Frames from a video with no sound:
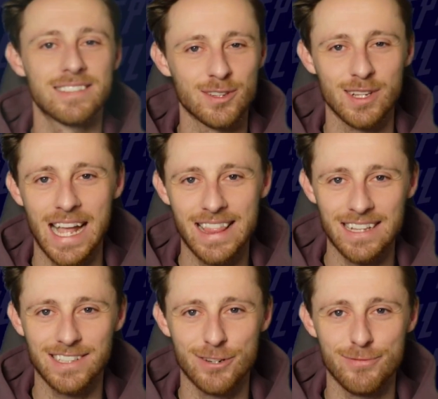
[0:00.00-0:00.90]
okay,
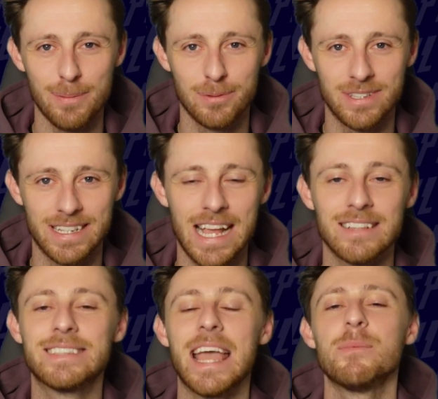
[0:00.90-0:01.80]
that's going to wrap up
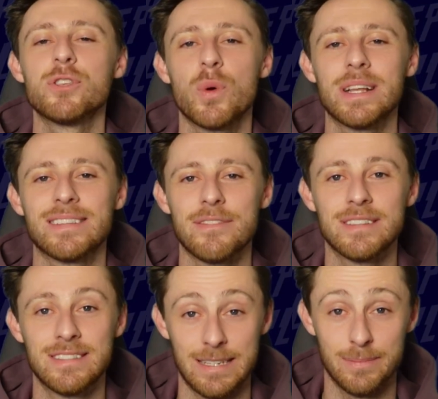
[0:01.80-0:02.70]
today's Game Week 27
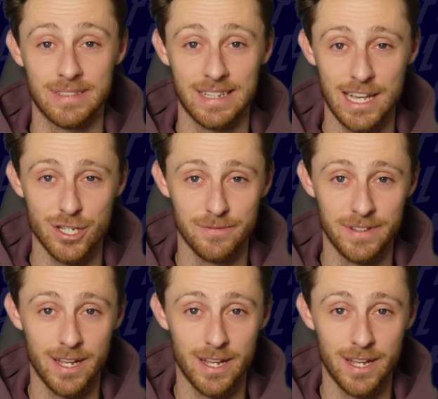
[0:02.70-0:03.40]
team selection video.